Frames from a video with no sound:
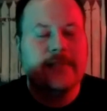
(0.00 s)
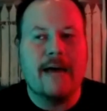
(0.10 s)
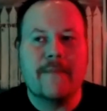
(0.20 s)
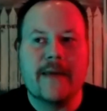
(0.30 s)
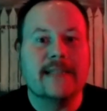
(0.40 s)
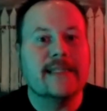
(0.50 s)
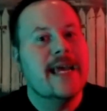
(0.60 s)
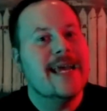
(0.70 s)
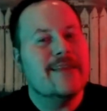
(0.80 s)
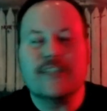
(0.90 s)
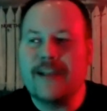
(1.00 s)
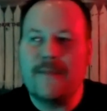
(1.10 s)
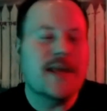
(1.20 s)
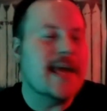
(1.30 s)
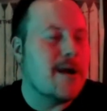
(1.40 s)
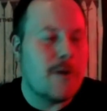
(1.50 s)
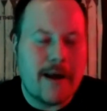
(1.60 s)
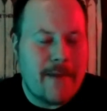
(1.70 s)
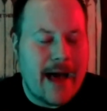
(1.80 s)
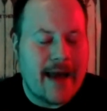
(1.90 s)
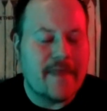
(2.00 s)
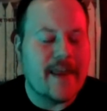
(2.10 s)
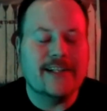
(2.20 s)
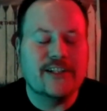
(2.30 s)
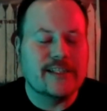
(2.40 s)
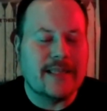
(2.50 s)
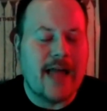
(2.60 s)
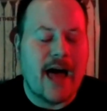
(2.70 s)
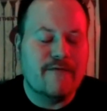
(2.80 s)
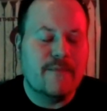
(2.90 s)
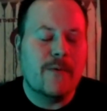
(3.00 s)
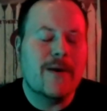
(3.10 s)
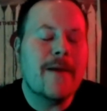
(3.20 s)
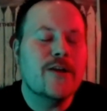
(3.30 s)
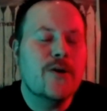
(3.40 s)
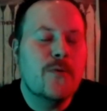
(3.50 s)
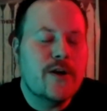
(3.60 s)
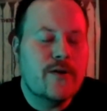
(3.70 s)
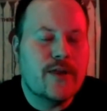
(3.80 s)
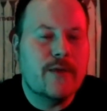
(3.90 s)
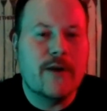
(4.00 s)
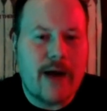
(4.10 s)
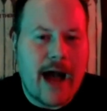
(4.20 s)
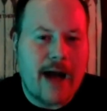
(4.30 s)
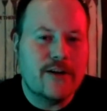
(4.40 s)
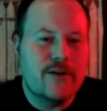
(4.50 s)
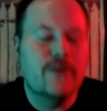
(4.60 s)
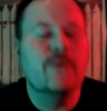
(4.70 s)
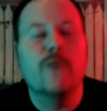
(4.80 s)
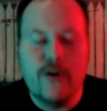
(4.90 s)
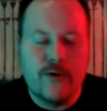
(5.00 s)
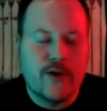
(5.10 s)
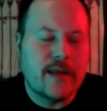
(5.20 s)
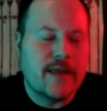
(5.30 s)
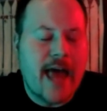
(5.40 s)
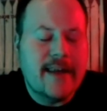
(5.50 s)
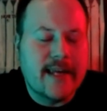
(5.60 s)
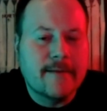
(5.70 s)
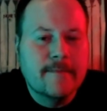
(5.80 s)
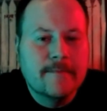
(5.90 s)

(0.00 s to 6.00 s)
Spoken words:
out, because there's something eerie about it that I just love. But what about you? What do you think? What do you think of the ending?